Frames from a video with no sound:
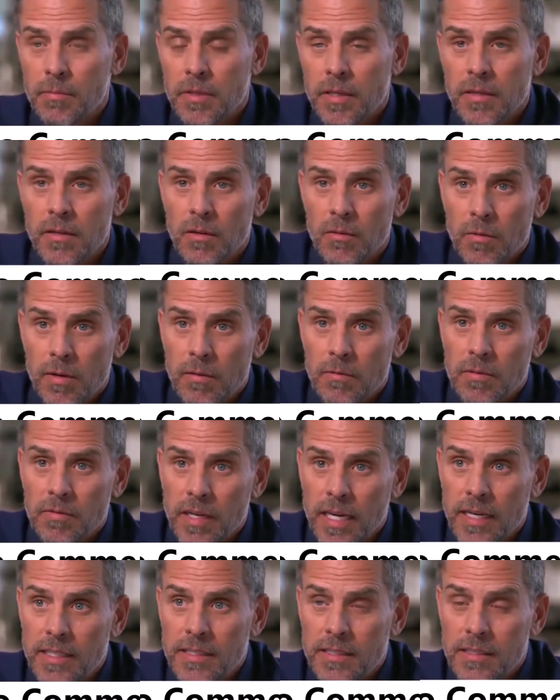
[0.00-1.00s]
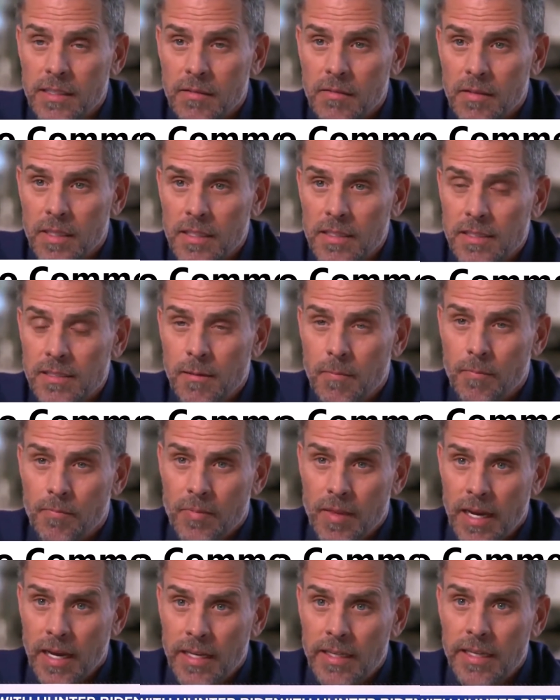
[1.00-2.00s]
political ramifications of this.
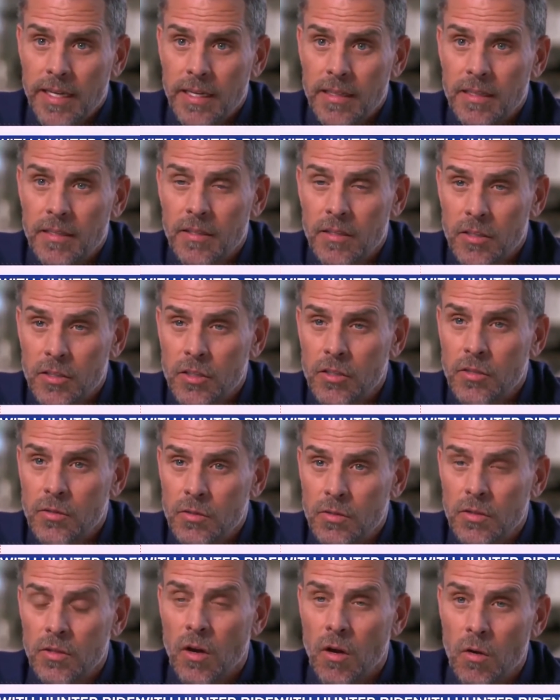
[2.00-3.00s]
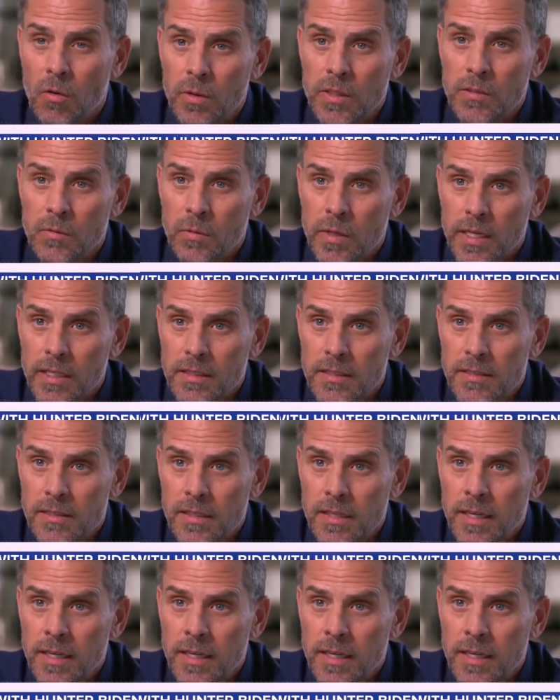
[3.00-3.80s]
I think that the truth always wins.